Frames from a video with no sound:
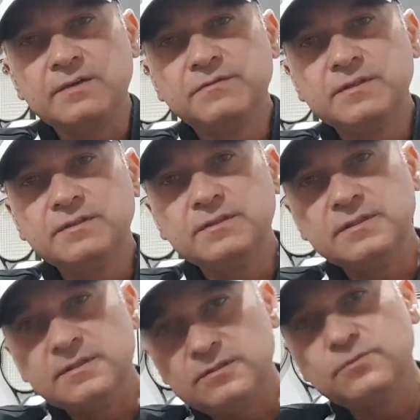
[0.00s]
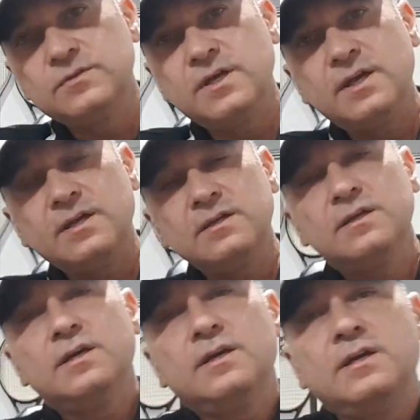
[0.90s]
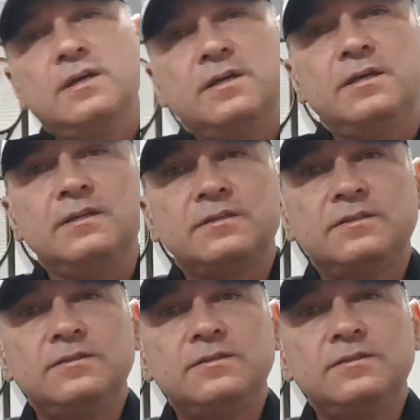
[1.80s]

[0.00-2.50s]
Even today, he's